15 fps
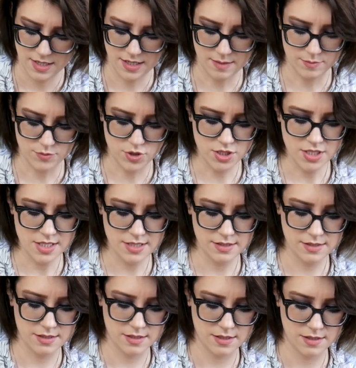And I'm
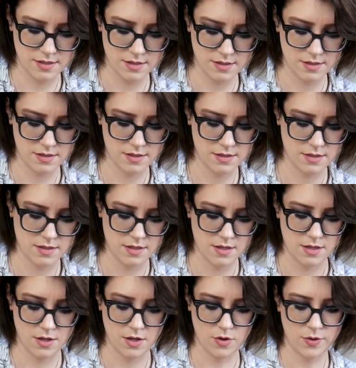just
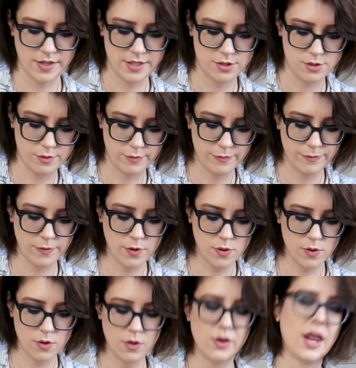going to
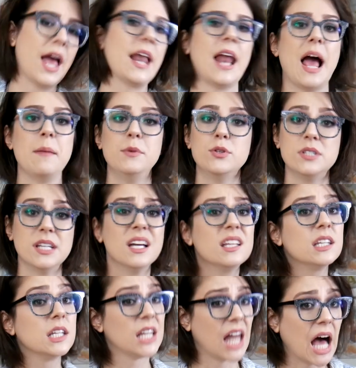fold, and I'm using
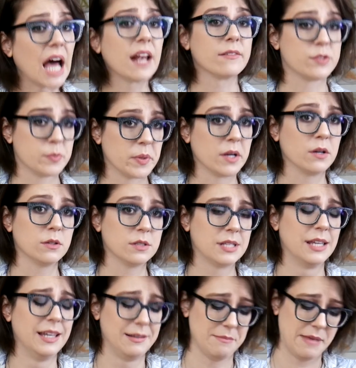a lot of sprinkles
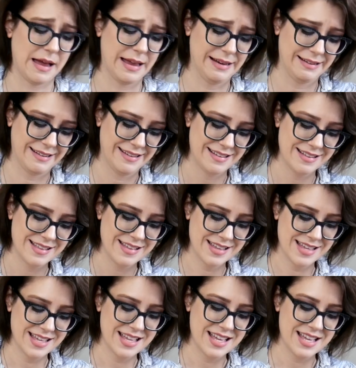in mine.
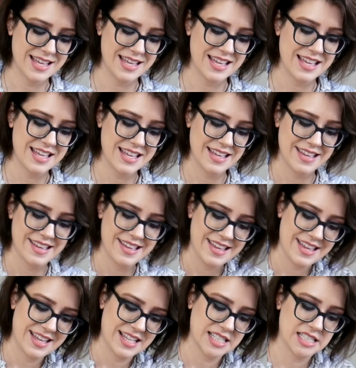
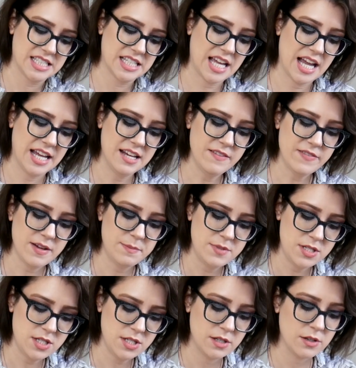It's kind of up
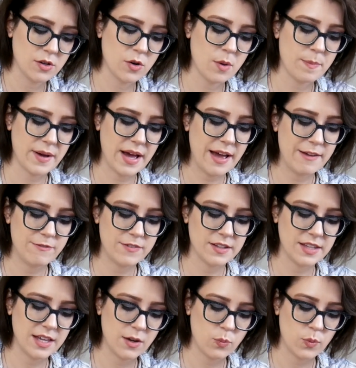to you, but I
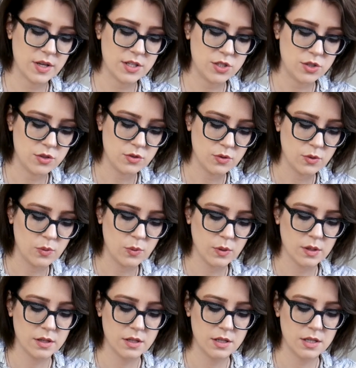feel like when
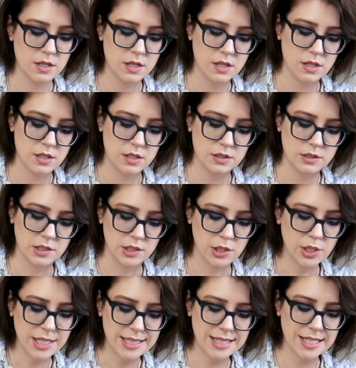you
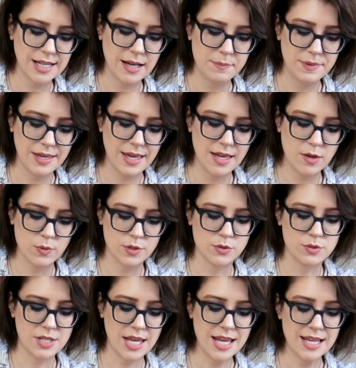look at the cupcake, when
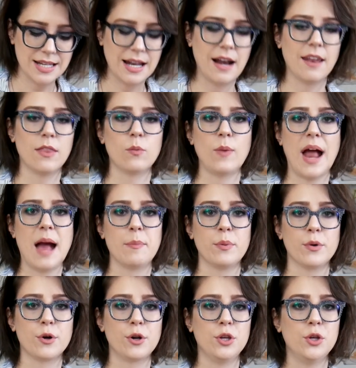you take it out of the wrapper,